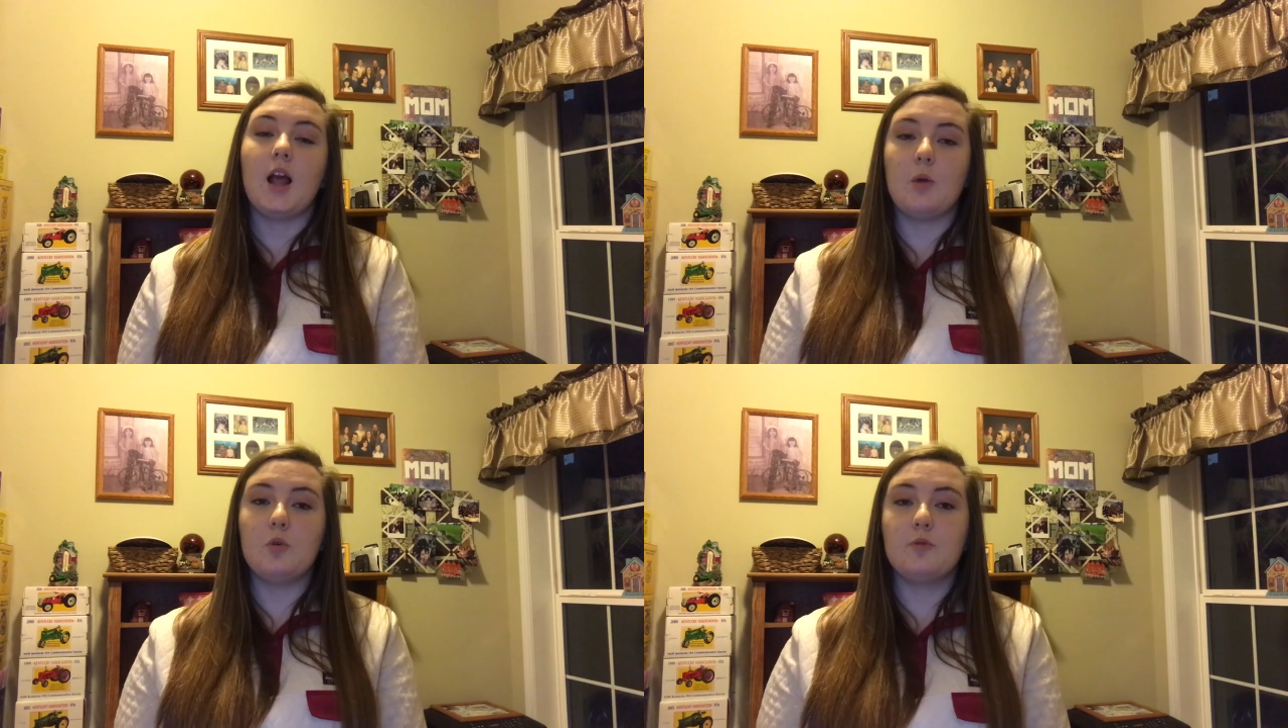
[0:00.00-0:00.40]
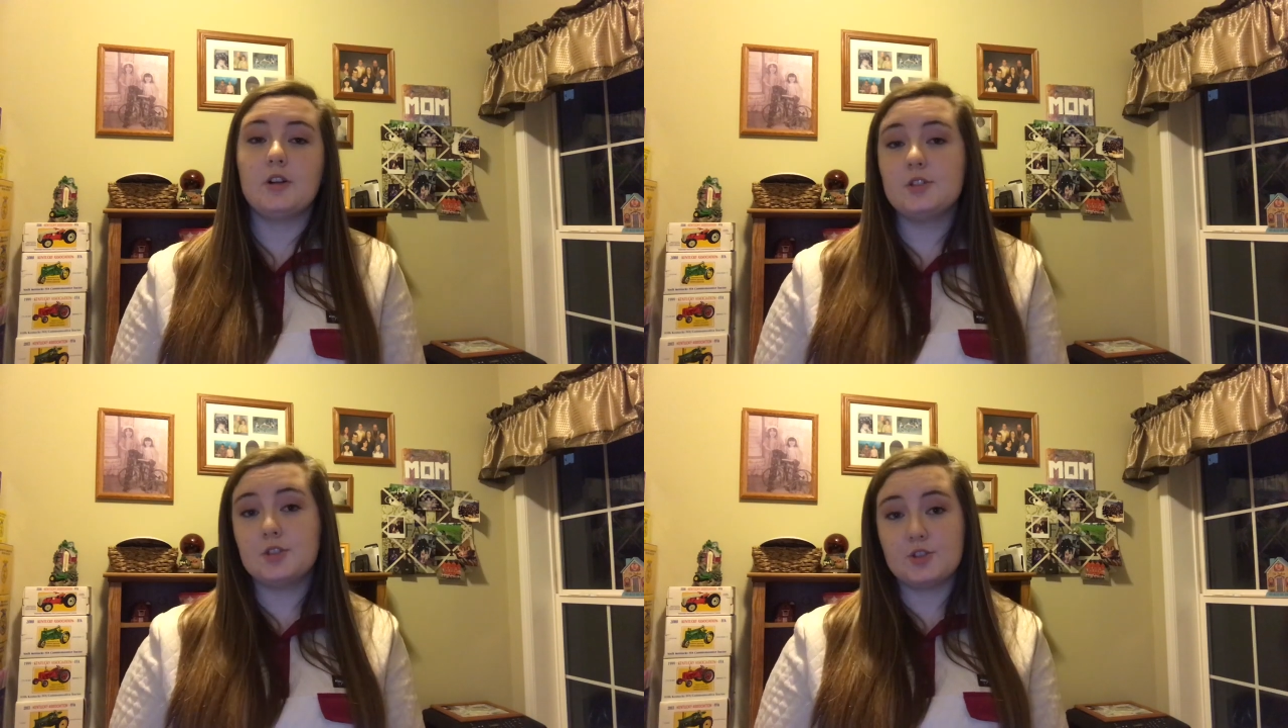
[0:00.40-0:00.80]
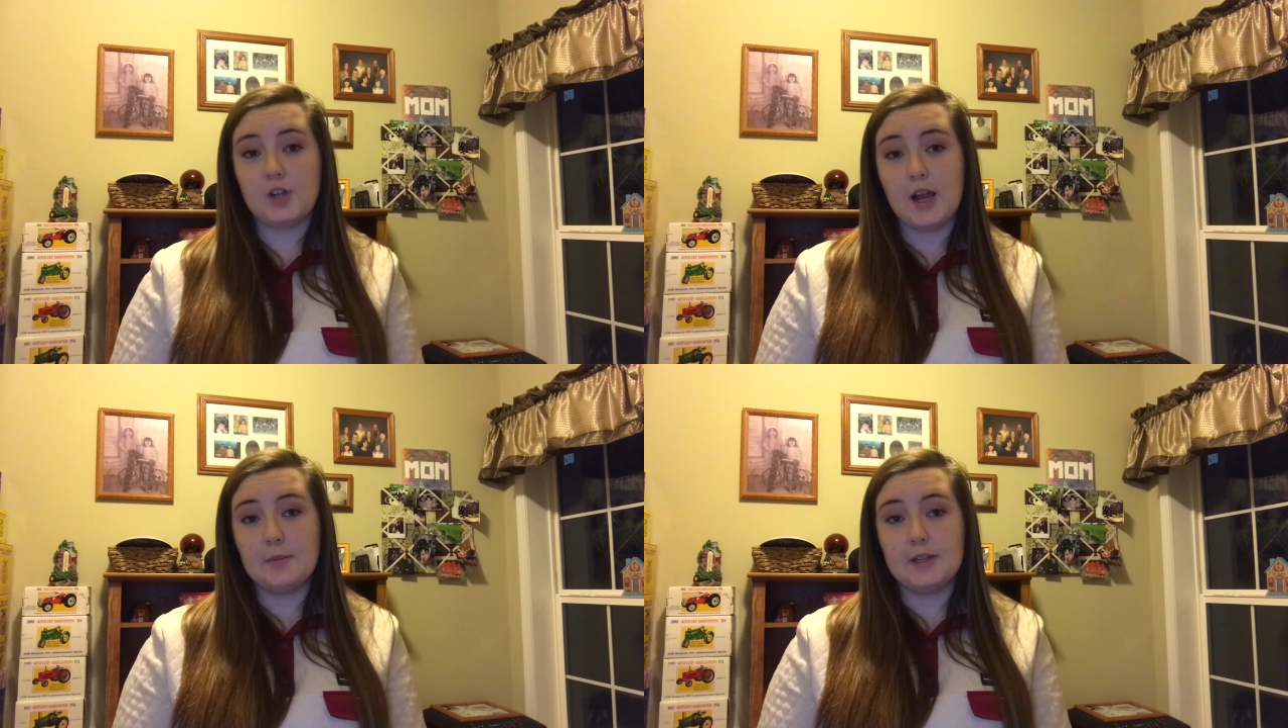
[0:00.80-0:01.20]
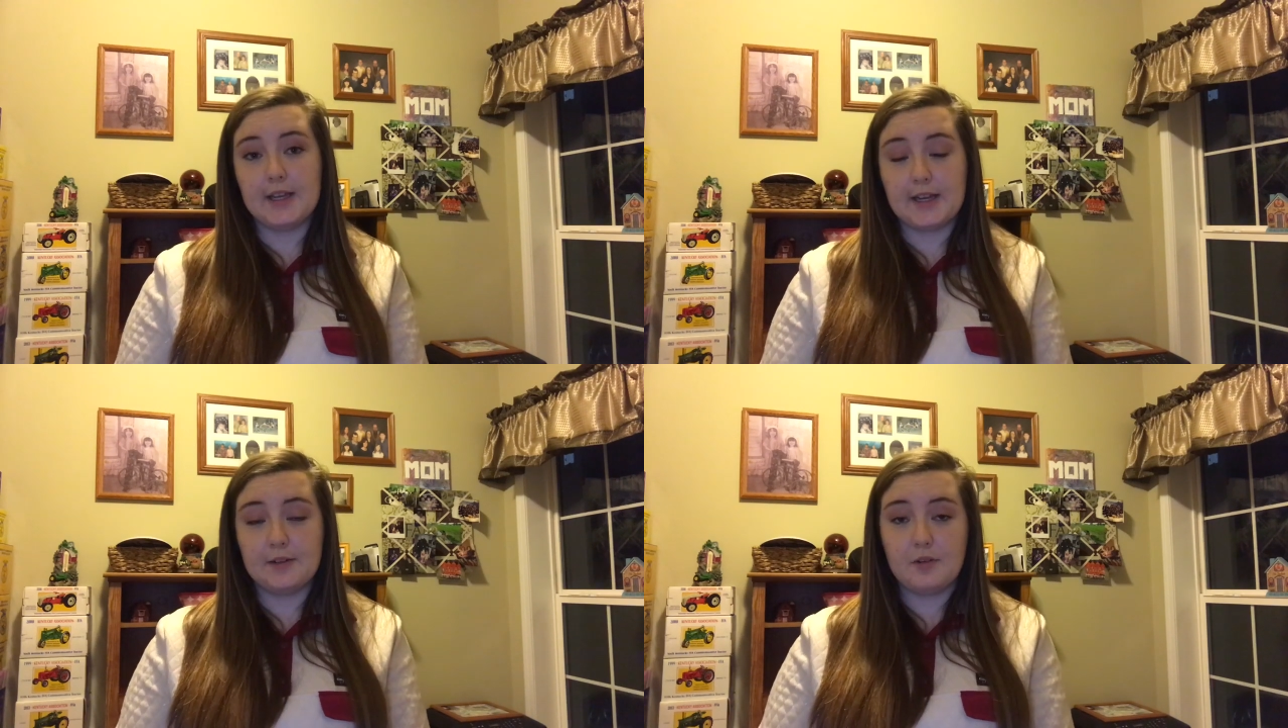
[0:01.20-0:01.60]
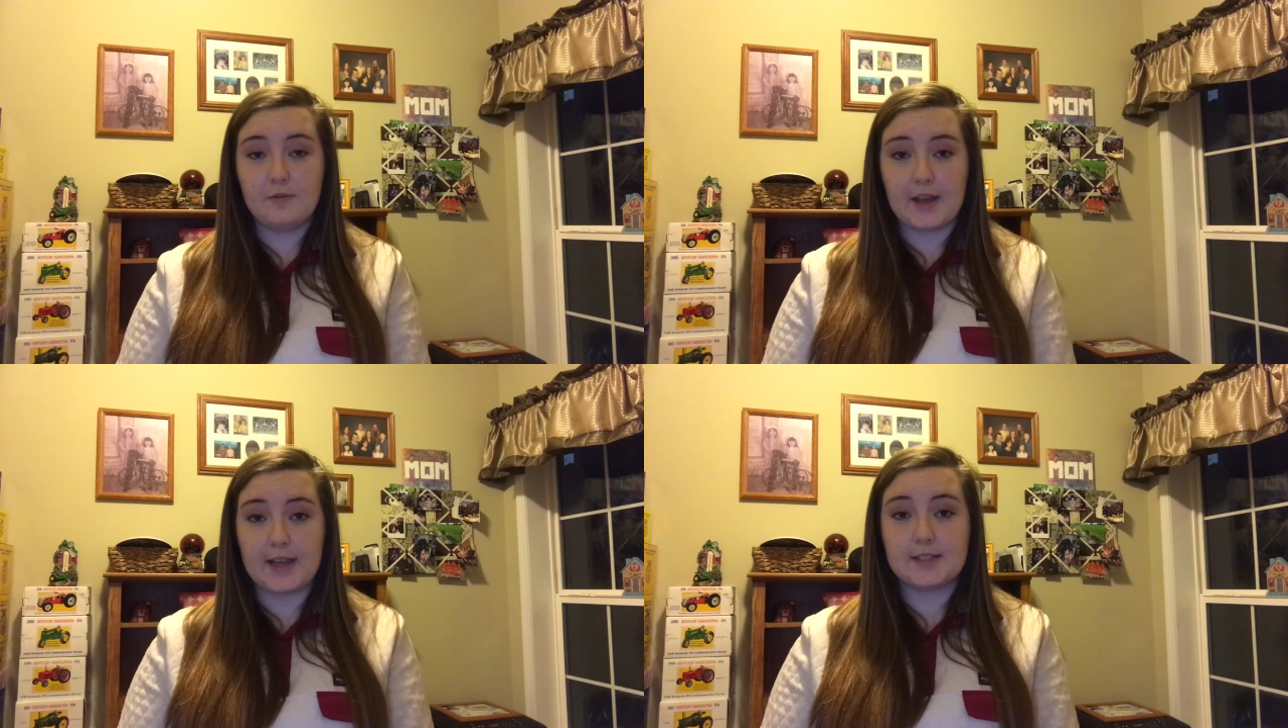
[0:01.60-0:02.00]
I will first describe the negative
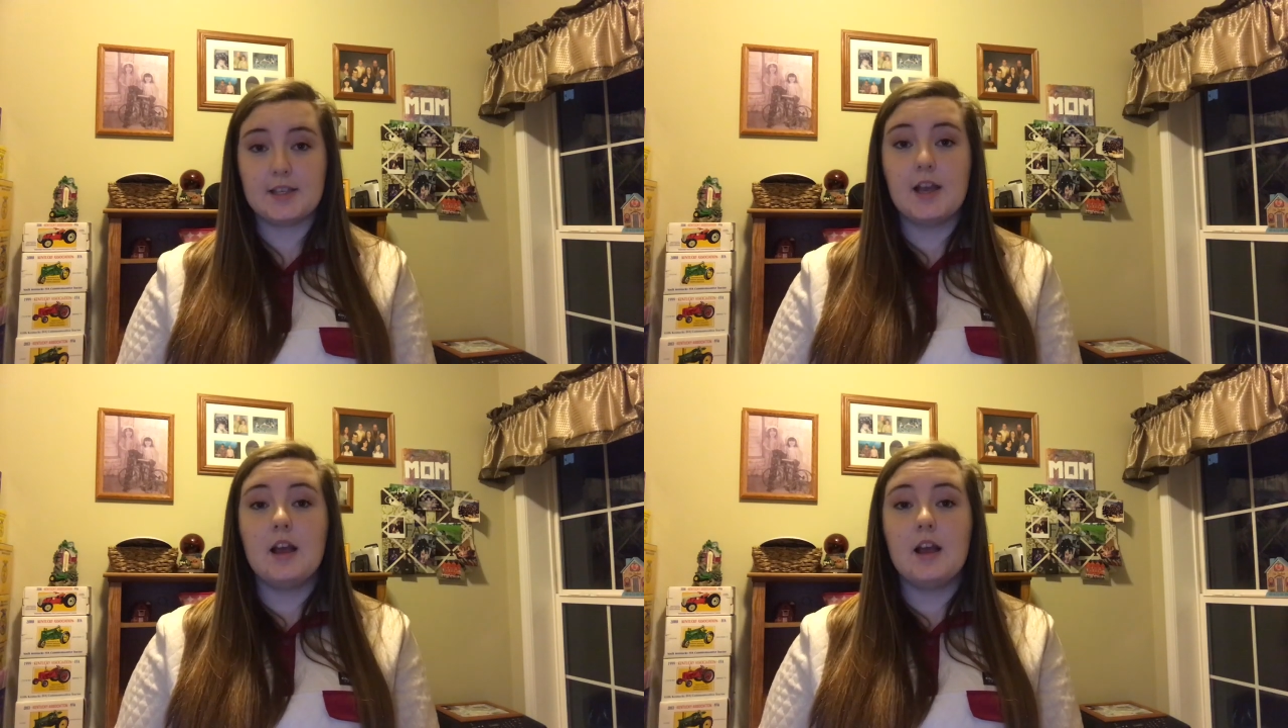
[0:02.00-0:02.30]
effects